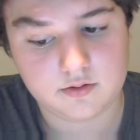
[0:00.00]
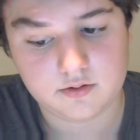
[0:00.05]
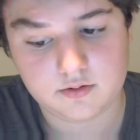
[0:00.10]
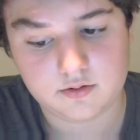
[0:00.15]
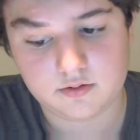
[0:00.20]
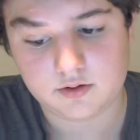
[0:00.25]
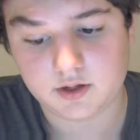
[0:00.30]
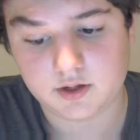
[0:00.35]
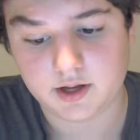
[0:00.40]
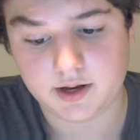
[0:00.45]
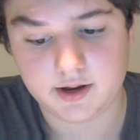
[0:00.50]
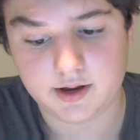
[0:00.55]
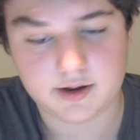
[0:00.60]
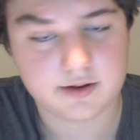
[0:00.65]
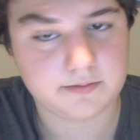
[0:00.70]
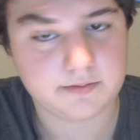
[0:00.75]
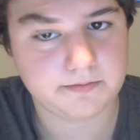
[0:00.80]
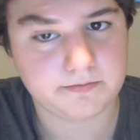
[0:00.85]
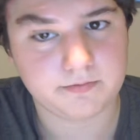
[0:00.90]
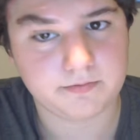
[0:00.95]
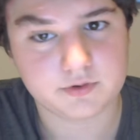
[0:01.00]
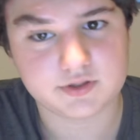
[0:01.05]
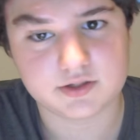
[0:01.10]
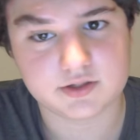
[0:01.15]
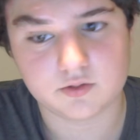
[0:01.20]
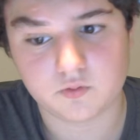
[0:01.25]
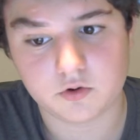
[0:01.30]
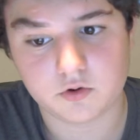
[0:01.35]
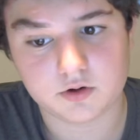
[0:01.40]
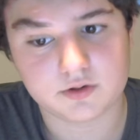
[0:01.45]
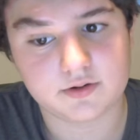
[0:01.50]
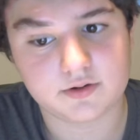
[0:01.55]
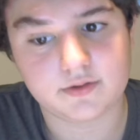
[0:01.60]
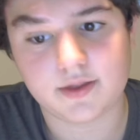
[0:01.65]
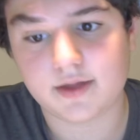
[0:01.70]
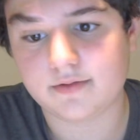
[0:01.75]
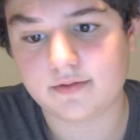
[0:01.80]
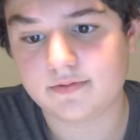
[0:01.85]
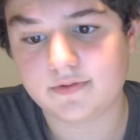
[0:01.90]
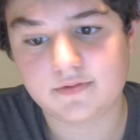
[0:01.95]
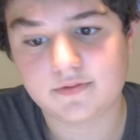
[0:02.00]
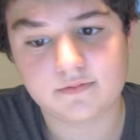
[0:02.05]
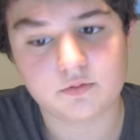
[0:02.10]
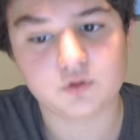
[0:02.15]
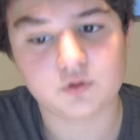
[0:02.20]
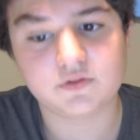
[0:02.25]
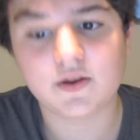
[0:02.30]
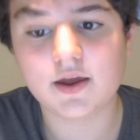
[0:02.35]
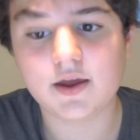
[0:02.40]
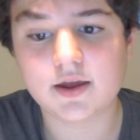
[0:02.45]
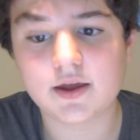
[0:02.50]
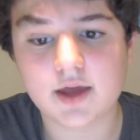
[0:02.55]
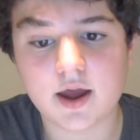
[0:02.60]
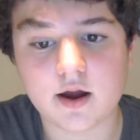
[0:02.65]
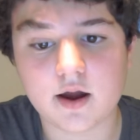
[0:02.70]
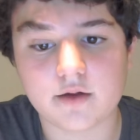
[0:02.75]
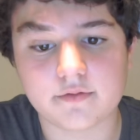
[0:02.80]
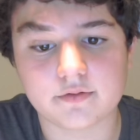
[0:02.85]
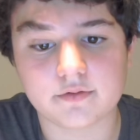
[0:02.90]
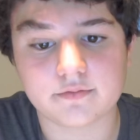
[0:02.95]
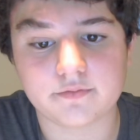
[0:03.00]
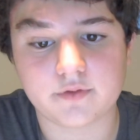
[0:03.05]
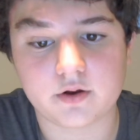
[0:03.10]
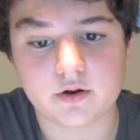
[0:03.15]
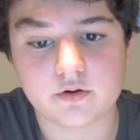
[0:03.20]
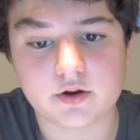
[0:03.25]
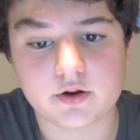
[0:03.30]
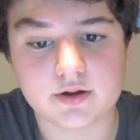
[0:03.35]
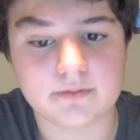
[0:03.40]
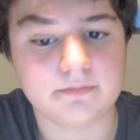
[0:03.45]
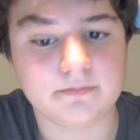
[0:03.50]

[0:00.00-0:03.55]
like, what's the word? They will take care of it very,